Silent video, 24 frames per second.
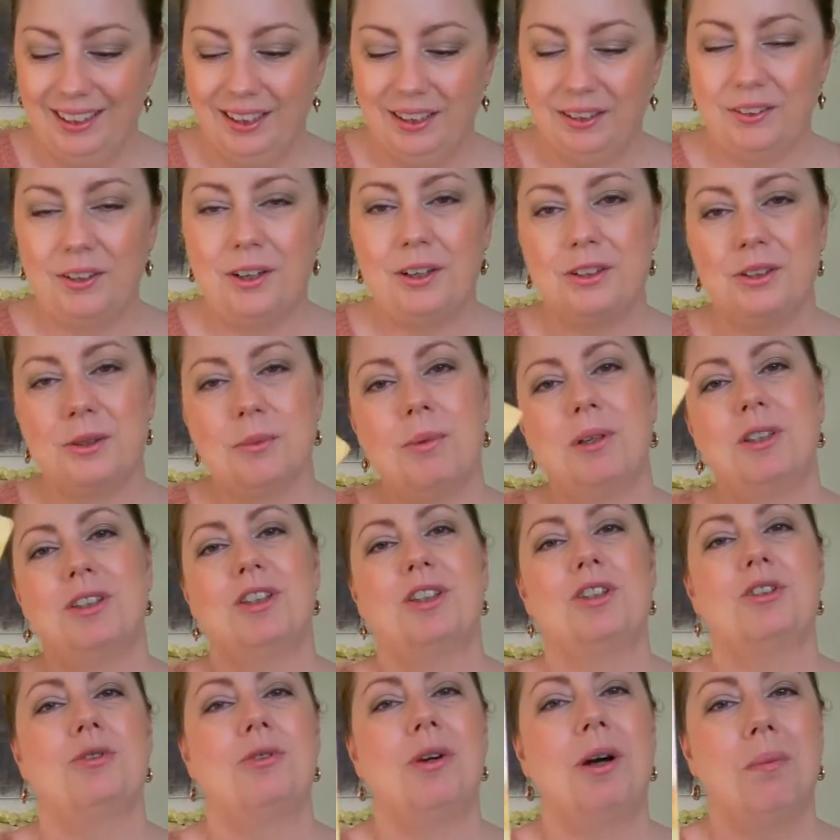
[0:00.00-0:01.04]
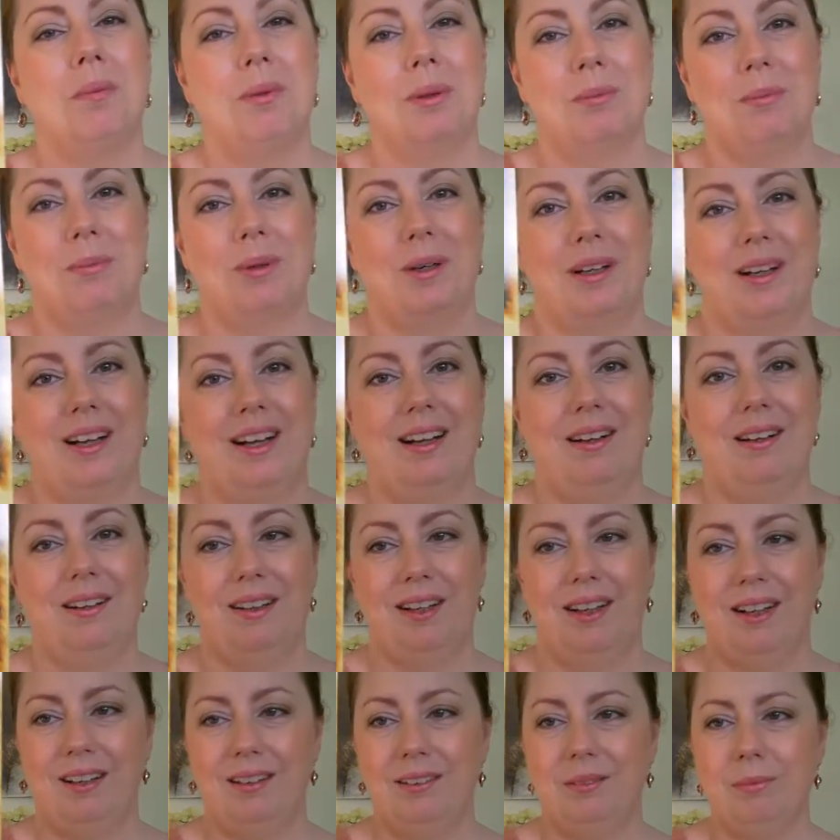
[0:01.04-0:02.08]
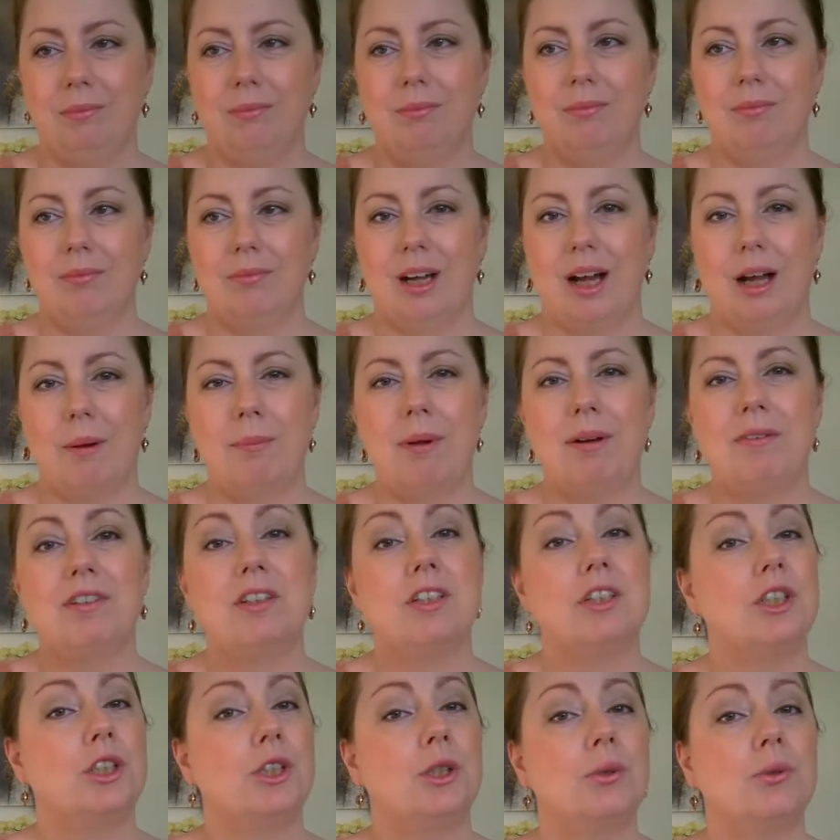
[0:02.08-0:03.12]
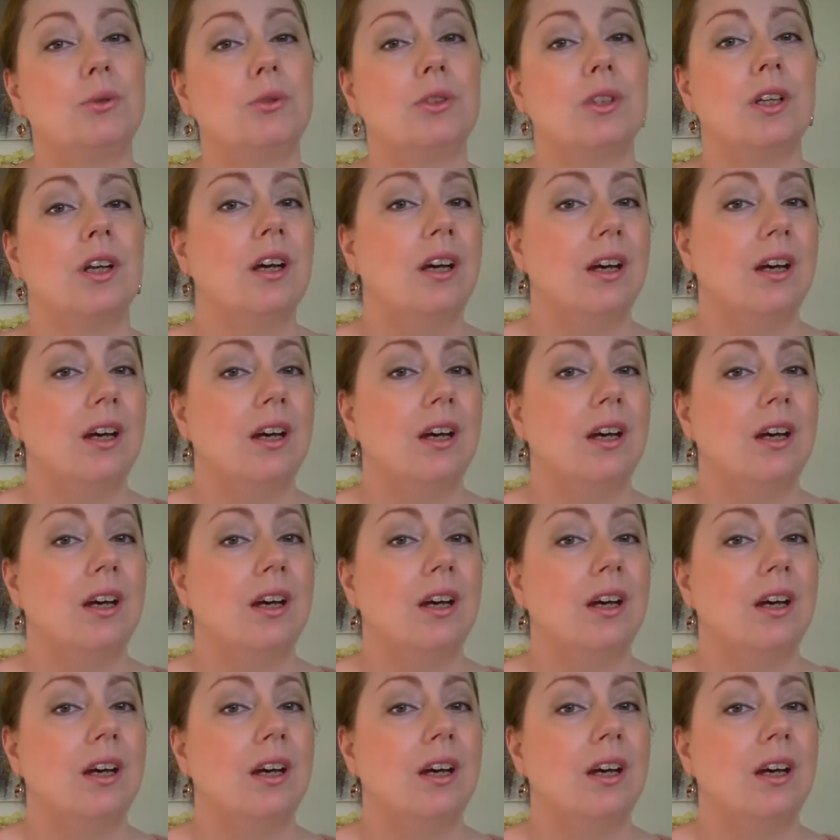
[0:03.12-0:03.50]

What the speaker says: Not so much in trouble, but I'm having to use